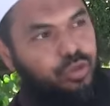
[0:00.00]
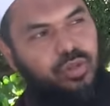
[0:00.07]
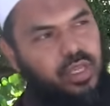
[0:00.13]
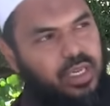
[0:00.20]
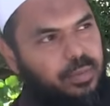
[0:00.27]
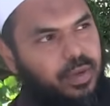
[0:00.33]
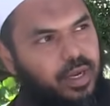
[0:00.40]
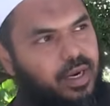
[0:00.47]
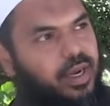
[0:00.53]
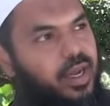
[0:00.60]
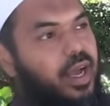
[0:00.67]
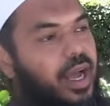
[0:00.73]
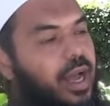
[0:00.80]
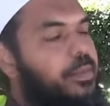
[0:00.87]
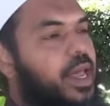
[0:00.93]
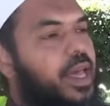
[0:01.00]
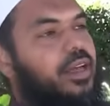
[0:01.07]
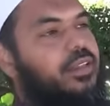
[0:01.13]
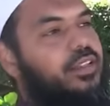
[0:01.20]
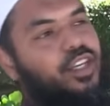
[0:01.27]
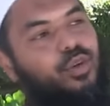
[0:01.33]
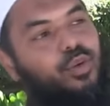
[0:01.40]
you think about it. I'm not going
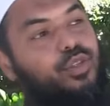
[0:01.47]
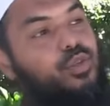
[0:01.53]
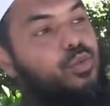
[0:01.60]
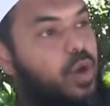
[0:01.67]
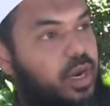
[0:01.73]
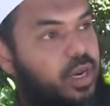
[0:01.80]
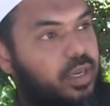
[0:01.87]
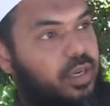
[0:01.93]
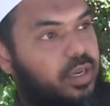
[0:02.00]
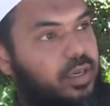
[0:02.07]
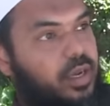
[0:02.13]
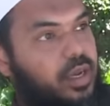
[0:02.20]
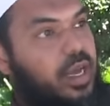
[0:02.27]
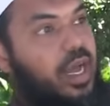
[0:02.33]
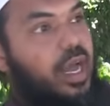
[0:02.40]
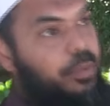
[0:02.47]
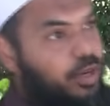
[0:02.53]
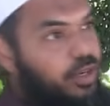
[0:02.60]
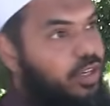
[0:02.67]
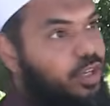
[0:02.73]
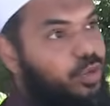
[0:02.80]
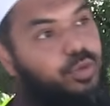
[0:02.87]
to tell you what you want to hear. I'm going
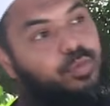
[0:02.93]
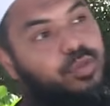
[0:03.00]
to tell you what